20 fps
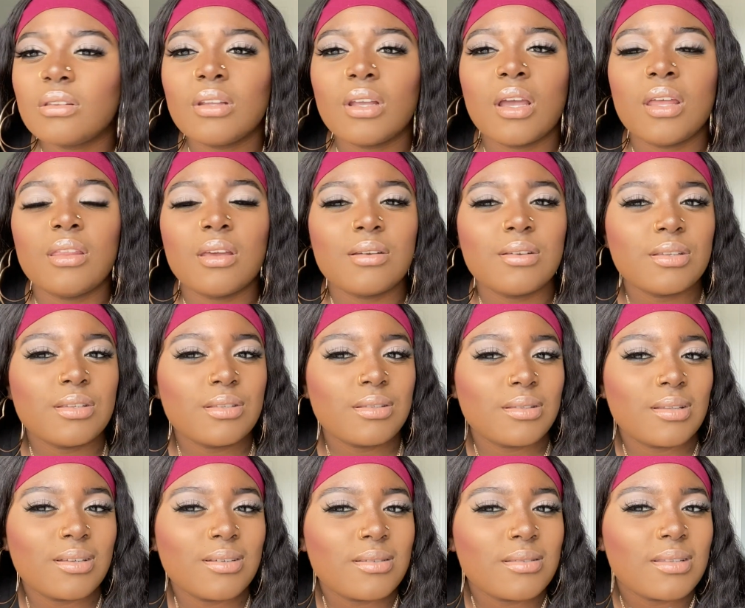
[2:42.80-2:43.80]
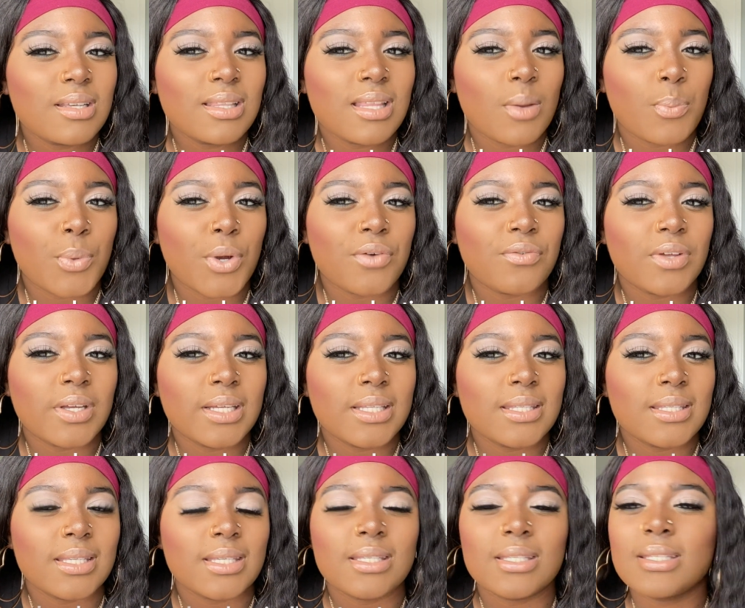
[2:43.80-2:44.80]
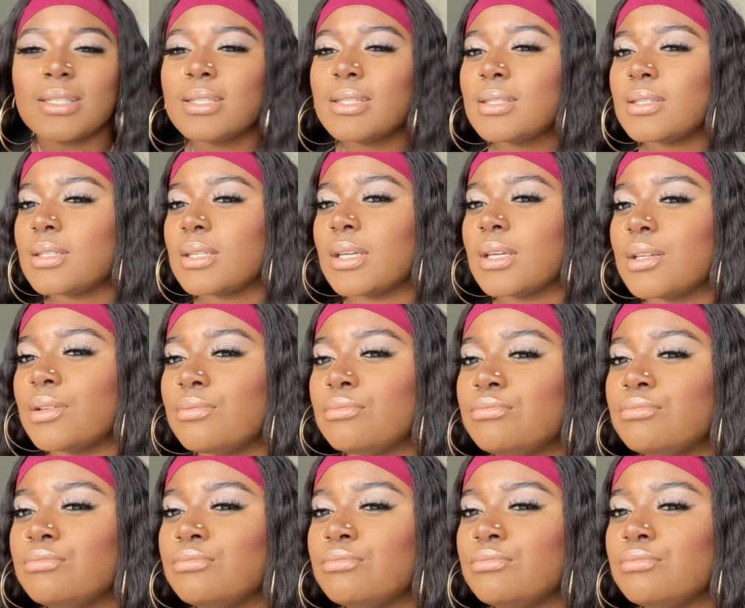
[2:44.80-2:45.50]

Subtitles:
and they're just like that perfect consistency.